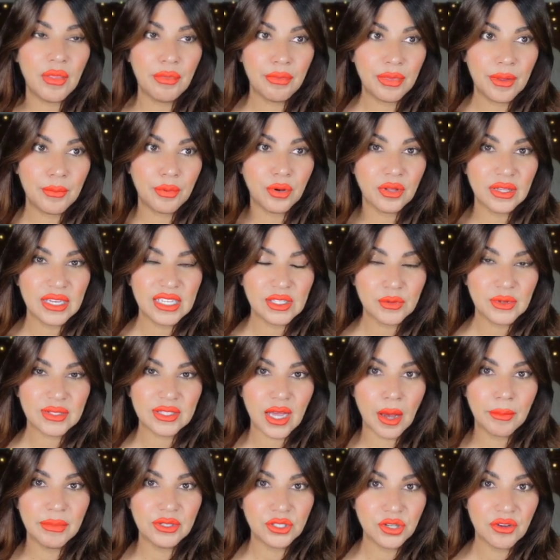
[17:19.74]
the police was
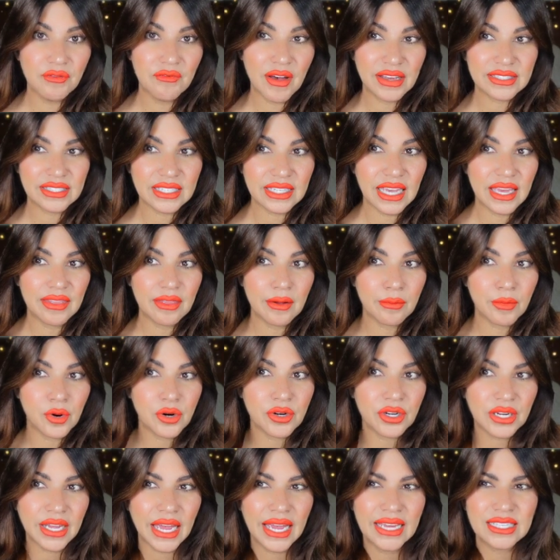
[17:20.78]
coming to investigate the
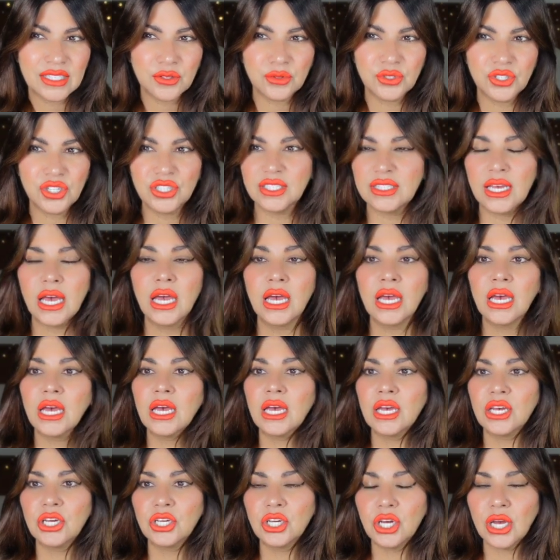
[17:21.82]
murder case. It was just,
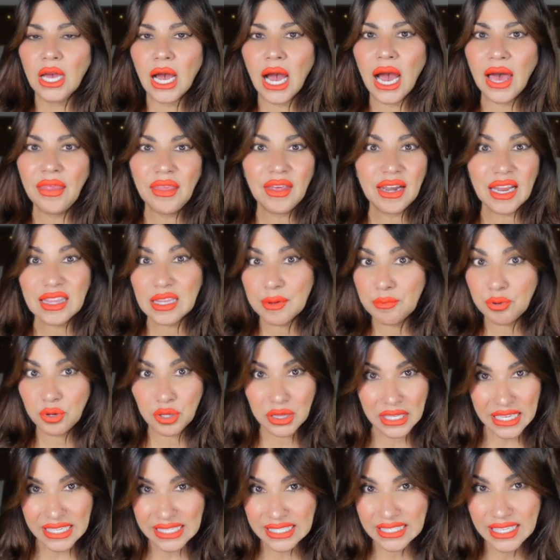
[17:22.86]
and then at the
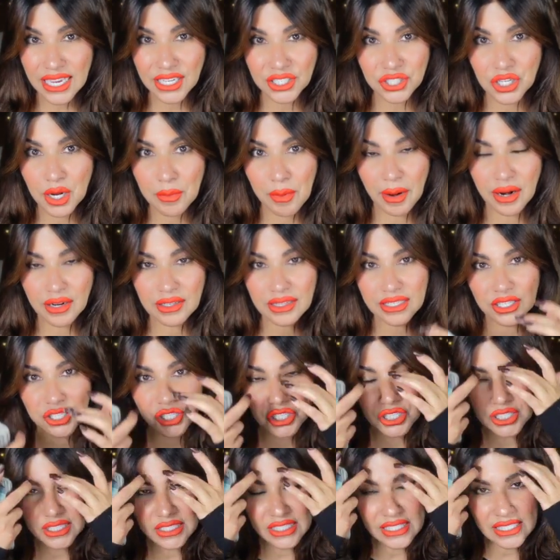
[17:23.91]
police station, apparently
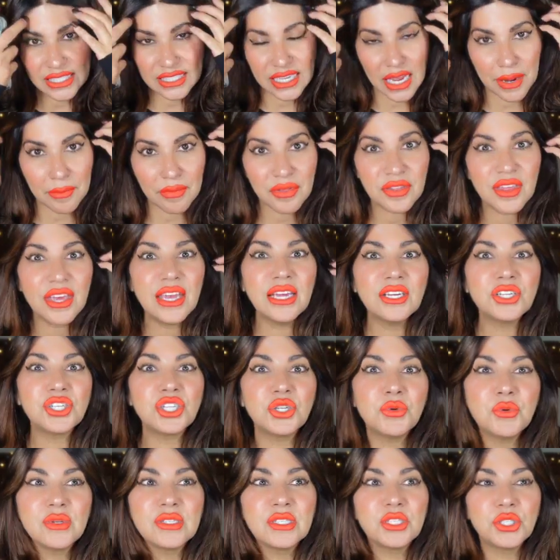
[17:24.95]
she did the same thing.
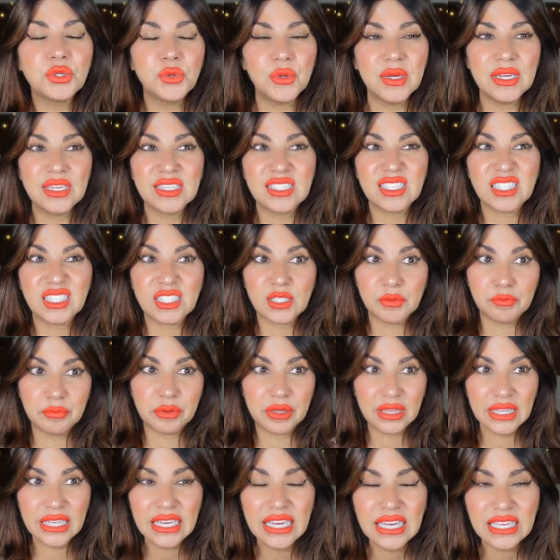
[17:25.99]
She was doing
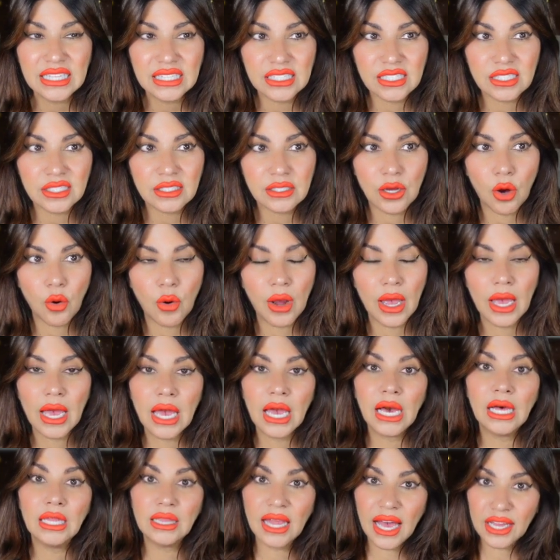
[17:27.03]
splits.
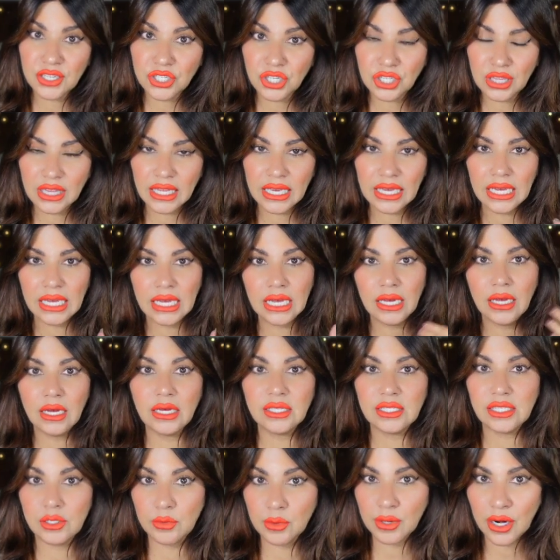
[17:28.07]
Allegedly,
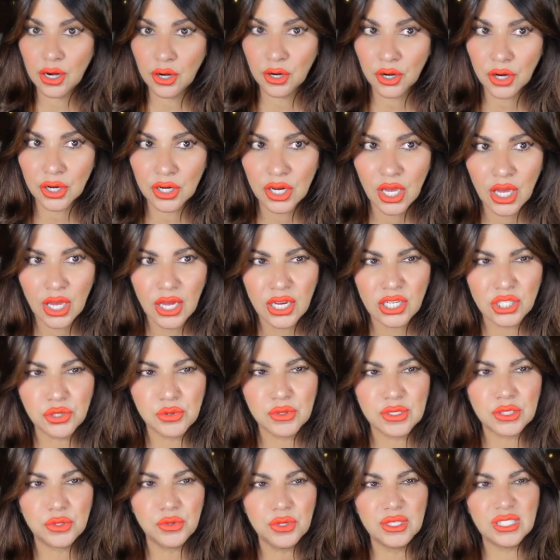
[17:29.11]
this is what I heard, she
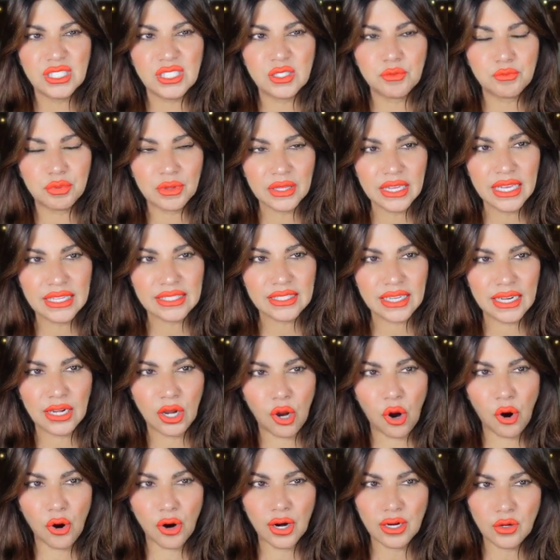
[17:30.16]
was doing splits
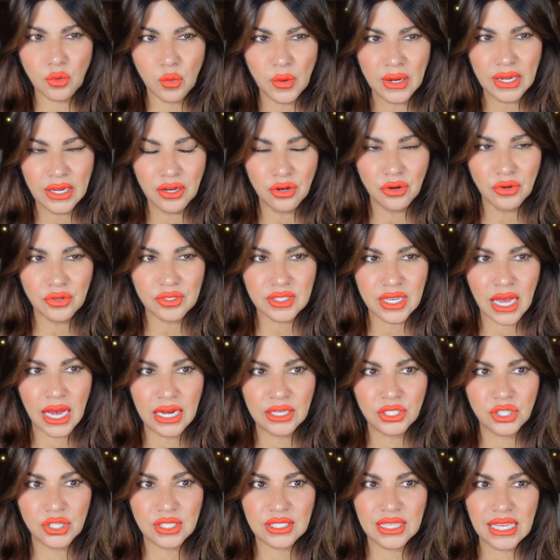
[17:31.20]
and cartwheels
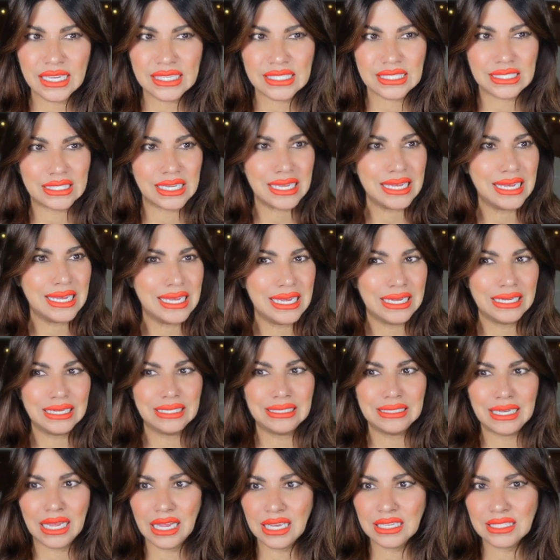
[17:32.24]
and just like singing
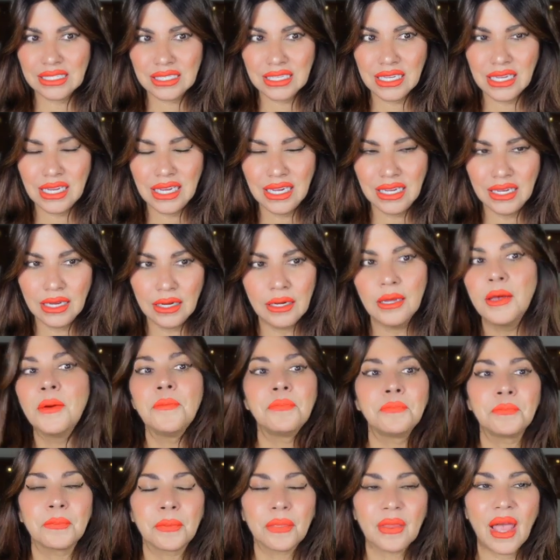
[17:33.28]
and dancing and
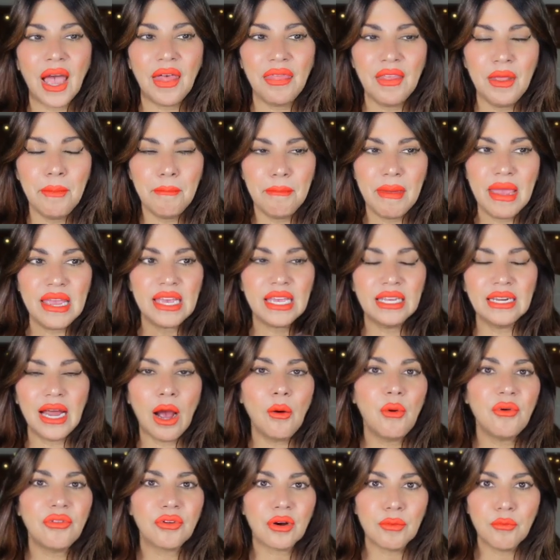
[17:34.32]
then making
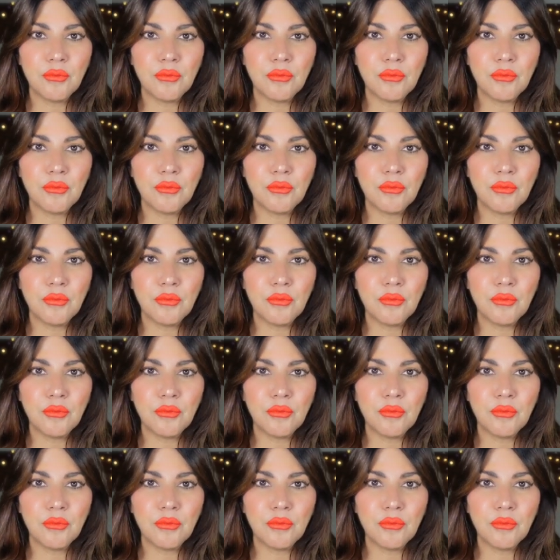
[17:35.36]
out with her